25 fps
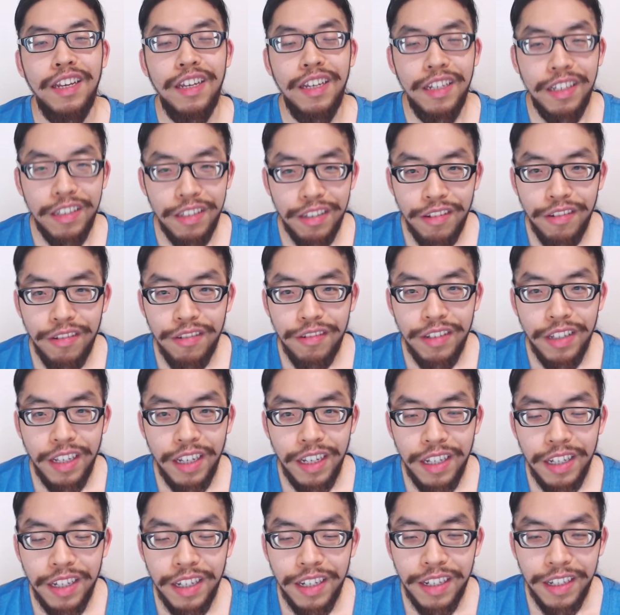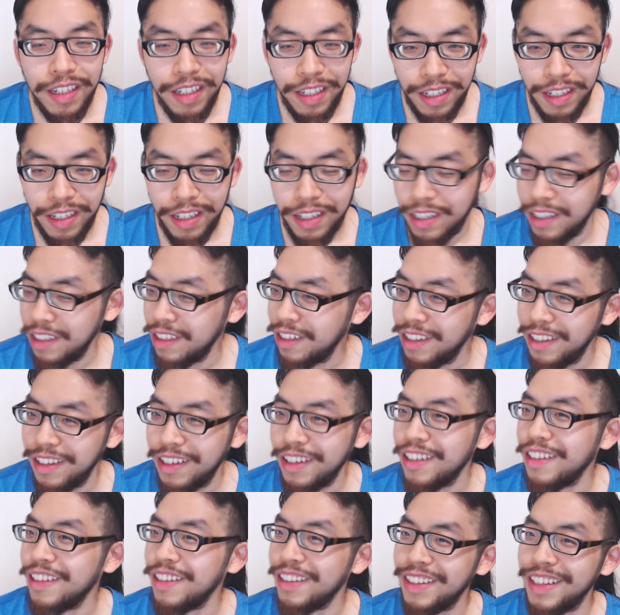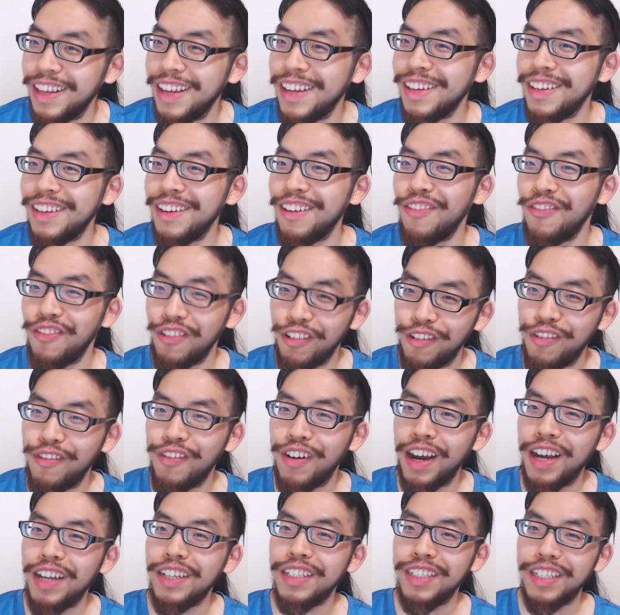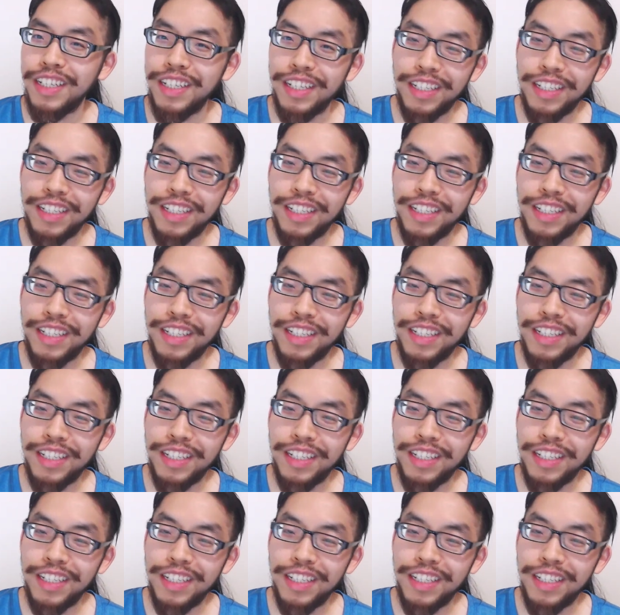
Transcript: So yeah, thank you for watching.